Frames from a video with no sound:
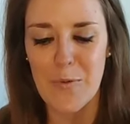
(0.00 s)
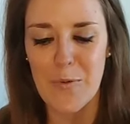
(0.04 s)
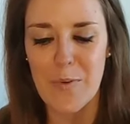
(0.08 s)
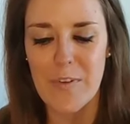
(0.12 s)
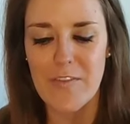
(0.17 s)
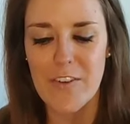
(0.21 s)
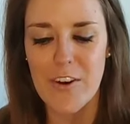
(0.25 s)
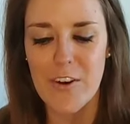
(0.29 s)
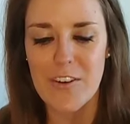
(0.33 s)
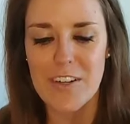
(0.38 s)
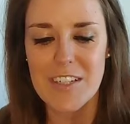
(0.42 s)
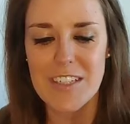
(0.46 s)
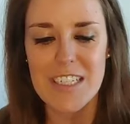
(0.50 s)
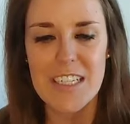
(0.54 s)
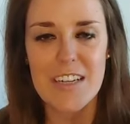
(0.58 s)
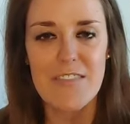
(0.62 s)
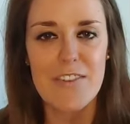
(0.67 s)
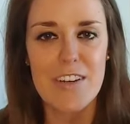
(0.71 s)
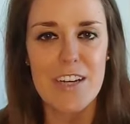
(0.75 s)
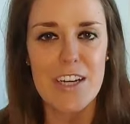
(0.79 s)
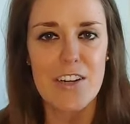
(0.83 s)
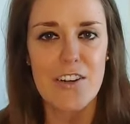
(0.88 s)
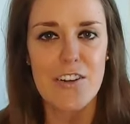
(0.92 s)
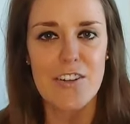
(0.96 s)
We've noticed
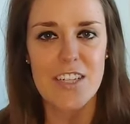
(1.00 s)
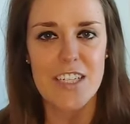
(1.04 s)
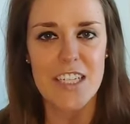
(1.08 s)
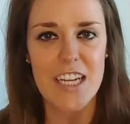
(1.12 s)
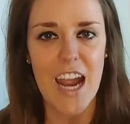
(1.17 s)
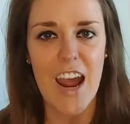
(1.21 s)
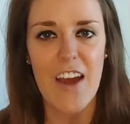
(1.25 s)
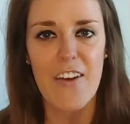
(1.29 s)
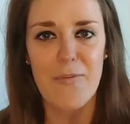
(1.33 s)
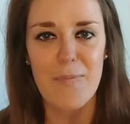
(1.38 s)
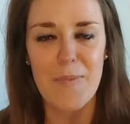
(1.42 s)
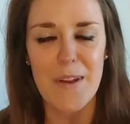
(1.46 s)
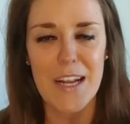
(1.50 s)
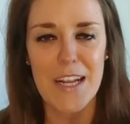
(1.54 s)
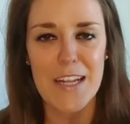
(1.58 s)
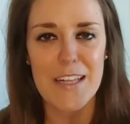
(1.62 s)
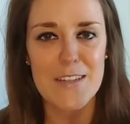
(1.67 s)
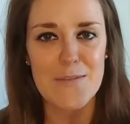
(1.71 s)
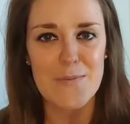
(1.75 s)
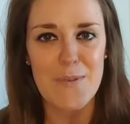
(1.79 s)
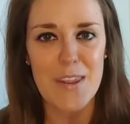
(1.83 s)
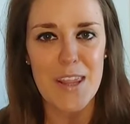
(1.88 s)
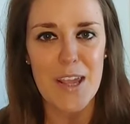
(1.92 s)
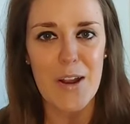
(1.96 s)
even in our staff
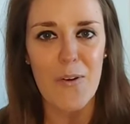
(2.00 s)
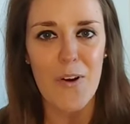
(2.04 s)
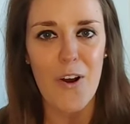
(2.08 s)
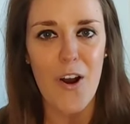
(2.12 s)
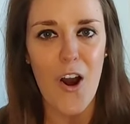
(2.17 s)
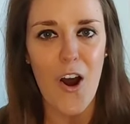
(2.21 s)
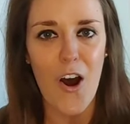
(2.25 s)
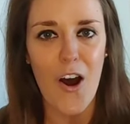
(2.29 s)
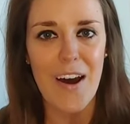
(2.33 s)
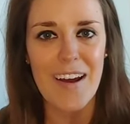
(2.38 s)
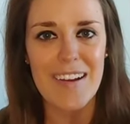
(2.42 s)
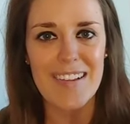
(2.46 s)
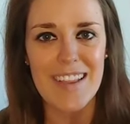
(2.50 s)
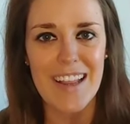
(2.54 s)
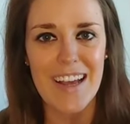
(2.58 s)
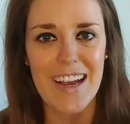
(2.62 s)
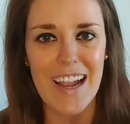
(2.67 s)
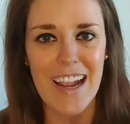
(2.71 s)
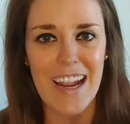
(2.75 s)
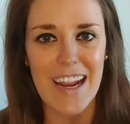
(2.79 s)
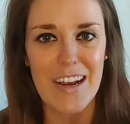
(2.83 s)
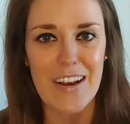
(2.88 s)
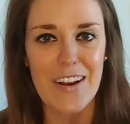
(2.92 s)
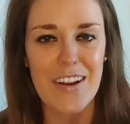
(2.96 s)
meetings, when they were
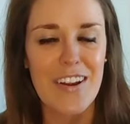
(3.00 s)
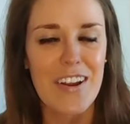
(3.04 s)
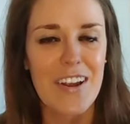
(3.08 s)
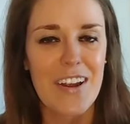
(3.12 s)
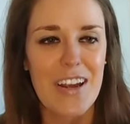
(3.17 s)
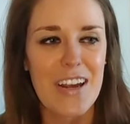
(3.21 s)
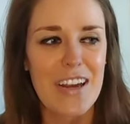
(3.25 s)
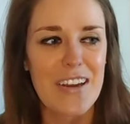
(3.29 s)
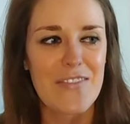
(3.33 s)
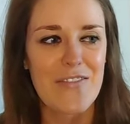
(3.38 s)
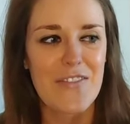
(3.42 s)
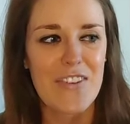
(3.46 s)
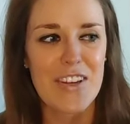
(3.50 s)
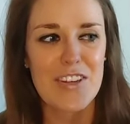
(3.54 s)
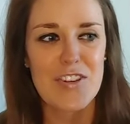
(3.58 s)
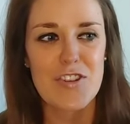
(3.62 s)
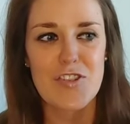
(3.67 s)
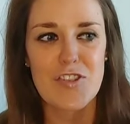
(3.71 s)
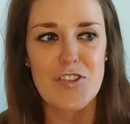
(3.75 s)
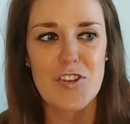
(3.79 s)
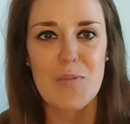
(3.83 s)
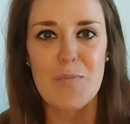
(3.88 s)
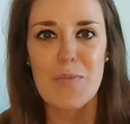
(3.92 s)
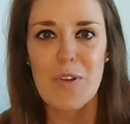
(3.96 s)
online via
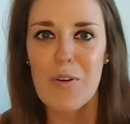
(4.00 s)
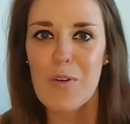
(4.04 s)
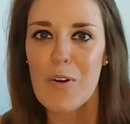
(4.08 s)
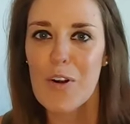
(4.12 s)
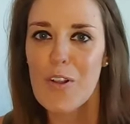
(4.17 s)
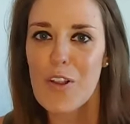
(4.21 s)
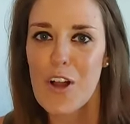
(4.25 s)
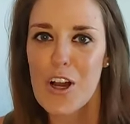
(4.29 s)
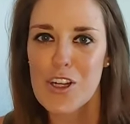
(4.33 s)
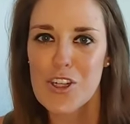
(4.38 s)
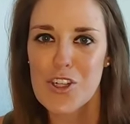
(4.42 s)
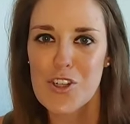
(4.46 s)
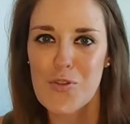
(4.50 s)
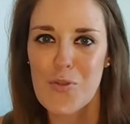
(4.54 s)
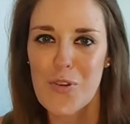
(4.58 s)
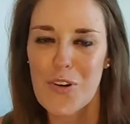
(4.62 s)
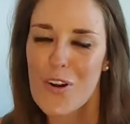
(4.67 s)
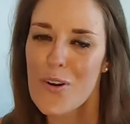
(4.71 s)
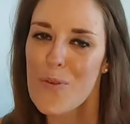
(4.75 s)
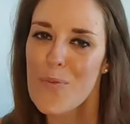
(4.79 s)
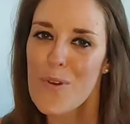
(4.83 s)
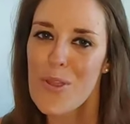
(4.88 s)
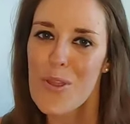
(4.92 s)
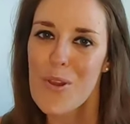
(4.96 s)
Zoom, they were a lot
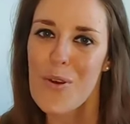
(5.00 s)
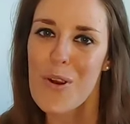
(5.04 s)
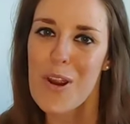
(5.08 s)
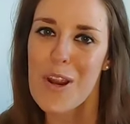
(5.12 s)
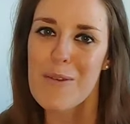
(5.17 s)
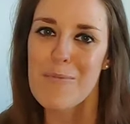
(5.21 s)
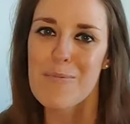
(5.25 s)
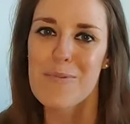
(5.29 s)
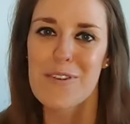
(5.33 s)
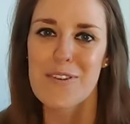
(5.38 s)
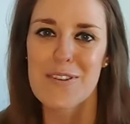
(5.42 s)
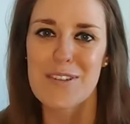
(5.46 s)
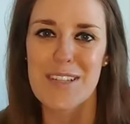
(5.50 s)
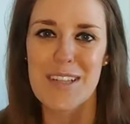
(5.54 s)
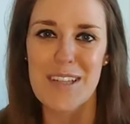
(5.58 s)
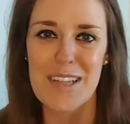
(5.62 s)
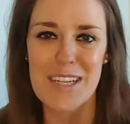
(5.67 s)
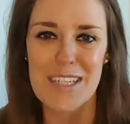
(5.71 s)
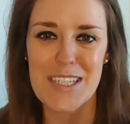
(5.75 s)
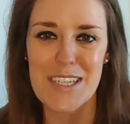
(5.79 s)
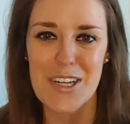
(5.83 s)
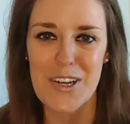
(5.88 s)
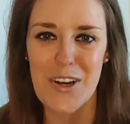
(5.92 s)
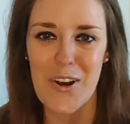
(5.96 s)
shorter. When they're in person, they
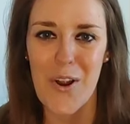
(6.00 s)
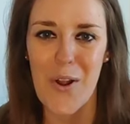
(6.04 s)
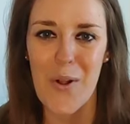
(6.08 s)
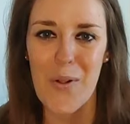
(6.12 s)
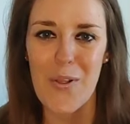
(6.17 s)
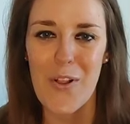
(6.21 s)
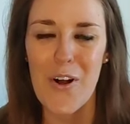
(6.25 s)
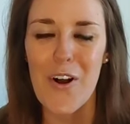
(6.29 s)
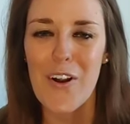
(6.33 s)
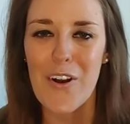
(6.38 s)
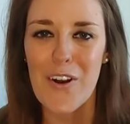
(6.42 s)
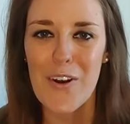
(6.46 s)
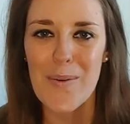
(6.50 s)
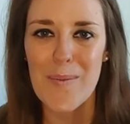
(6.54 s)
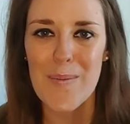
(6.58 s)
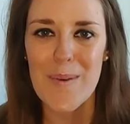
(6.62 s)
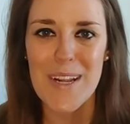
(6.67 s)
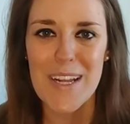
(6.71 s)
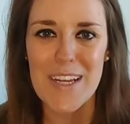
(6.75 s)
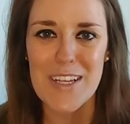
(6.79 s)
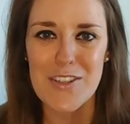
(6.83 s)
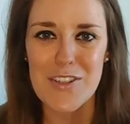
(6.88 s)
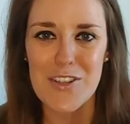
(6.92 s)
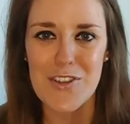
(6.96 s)
tend to go longer
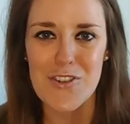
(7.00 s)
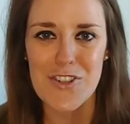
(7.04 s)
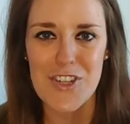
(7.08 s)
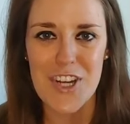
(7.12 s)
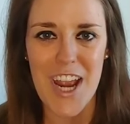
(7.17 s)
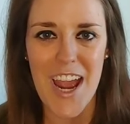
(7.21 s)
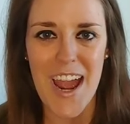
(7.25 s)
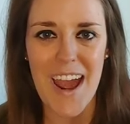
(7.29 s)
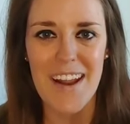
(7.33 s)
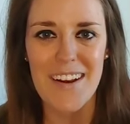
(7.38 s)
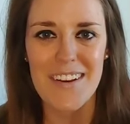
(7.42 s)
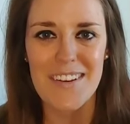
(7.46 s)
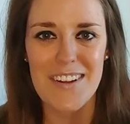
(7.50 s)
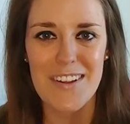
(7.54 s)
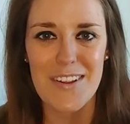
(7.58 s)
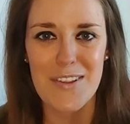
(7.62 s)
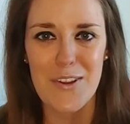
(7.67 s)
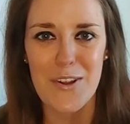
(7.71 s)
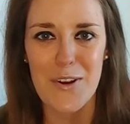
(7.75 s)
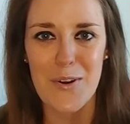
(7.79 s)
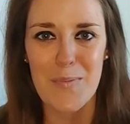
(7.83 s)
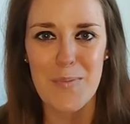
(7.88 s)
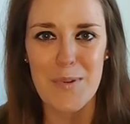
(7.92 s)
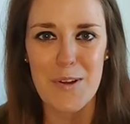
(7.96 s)
because you chat a
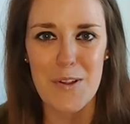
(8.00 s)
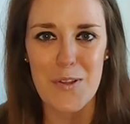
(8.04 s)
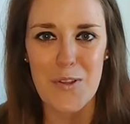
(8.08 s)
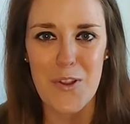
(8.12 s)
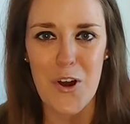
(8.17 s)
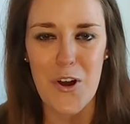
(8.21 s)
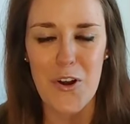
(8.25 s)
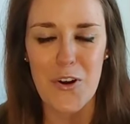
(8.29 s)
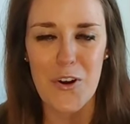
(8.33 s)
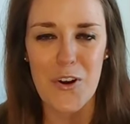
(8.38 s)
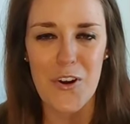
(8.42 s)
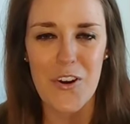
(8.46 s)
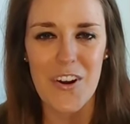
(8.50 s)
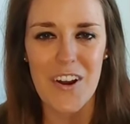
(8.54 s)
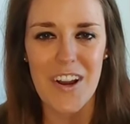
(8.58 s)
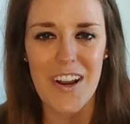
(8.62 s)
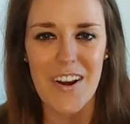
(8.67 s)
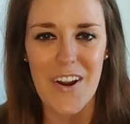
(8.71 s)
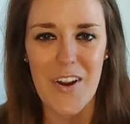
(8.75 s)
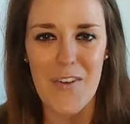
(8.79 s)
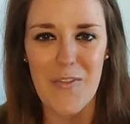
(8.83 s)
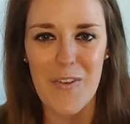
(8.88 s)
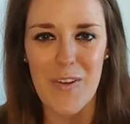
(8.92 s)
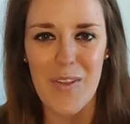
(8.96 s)
little bit longer and
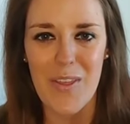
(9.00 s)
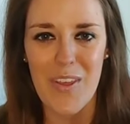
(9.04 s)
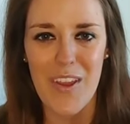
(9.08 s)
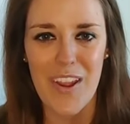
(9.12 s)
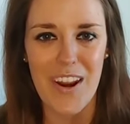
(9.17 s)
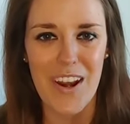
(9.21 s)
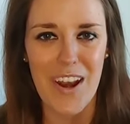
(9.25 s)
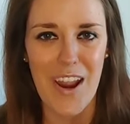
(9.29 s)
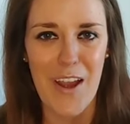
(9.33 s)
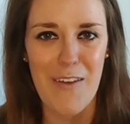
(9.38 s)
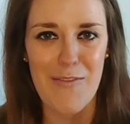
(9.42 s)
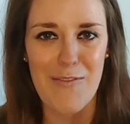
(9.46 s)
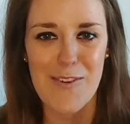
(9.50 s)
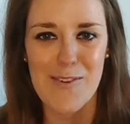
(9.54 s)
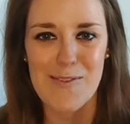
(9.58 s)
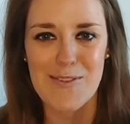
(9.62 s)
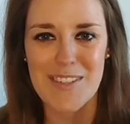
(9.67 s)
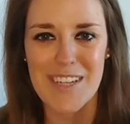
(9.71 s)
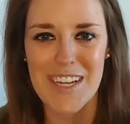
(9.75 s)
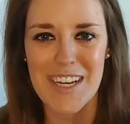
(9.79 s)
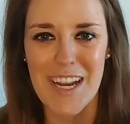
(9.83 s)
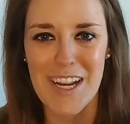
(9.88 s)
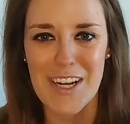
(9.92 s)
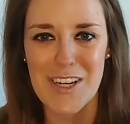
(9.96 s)
everything and have those
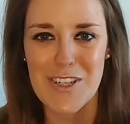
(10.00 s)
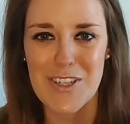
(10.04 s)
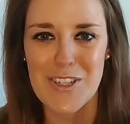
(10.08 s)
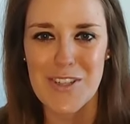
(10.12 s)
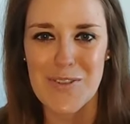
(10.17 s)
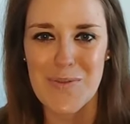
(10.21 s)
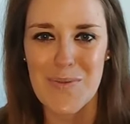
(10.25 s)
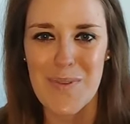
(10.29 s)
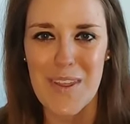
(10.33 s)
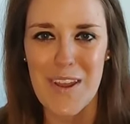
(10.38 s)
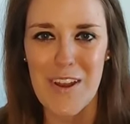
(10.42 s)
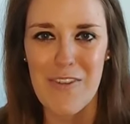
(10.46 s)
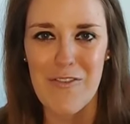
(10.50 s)
connections with